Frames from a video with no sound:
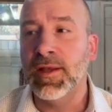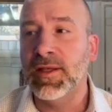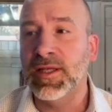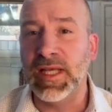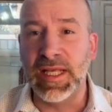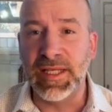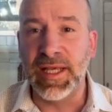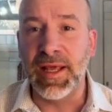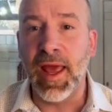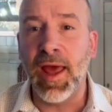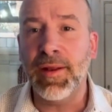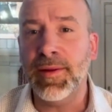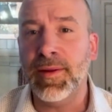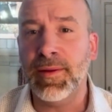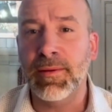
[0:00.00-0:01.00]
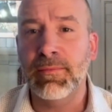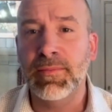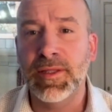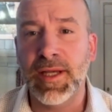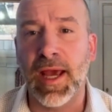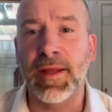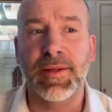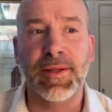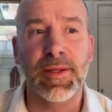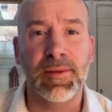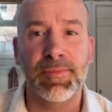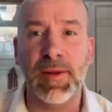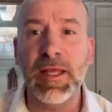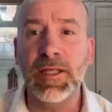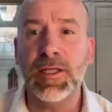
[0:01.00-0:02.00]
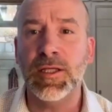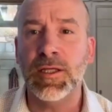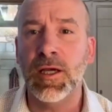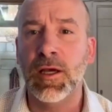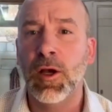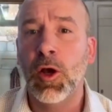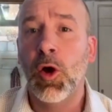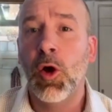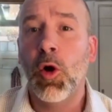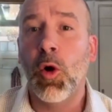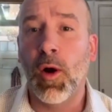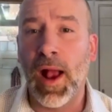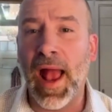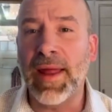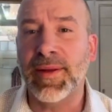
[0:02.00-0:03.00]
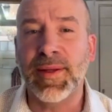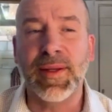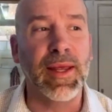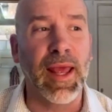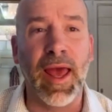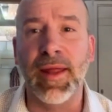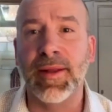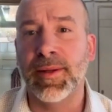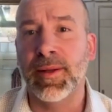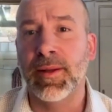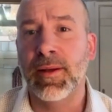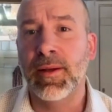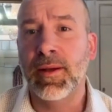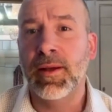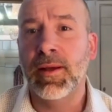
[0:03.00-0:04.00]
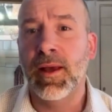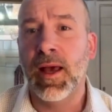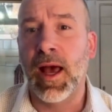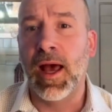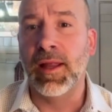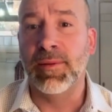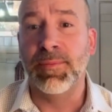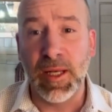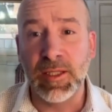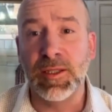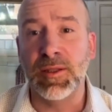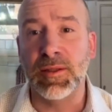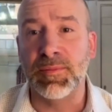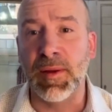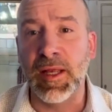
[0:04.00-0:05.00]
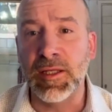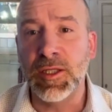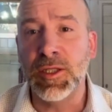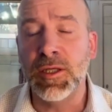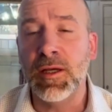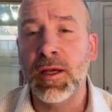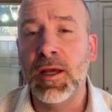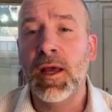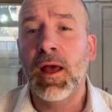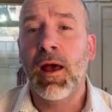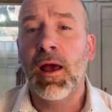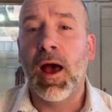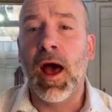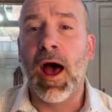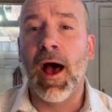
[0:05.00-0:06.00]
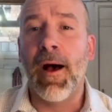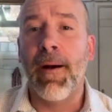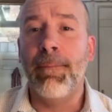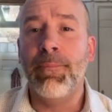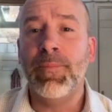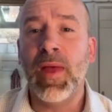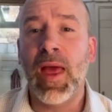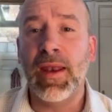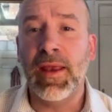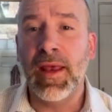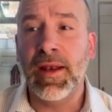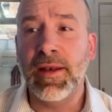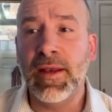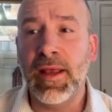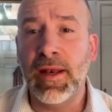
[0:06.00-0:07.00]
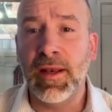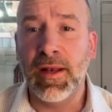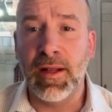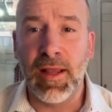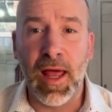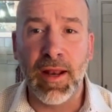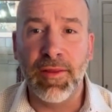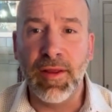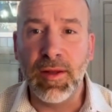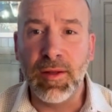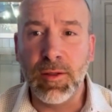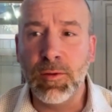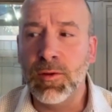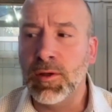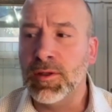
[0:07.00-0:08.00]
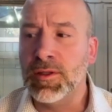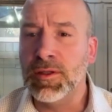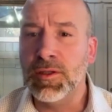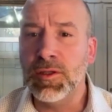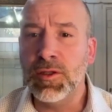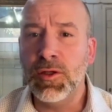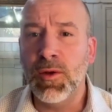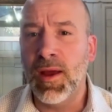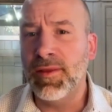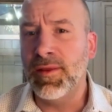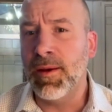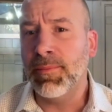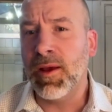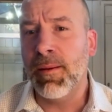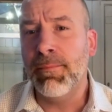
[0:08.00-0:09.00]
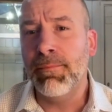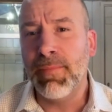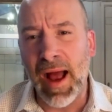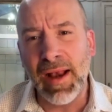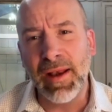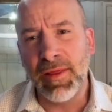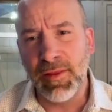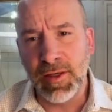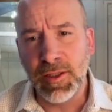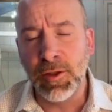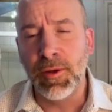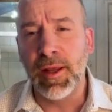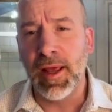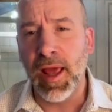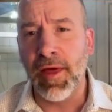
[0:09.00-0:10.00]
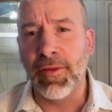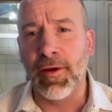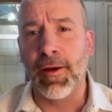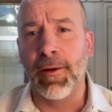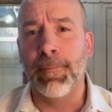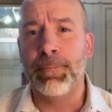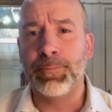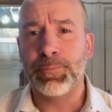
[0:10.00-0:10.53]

TTS, text to speech, or STS, speech to speech. And in a lot of these tools, you end up combining the two together.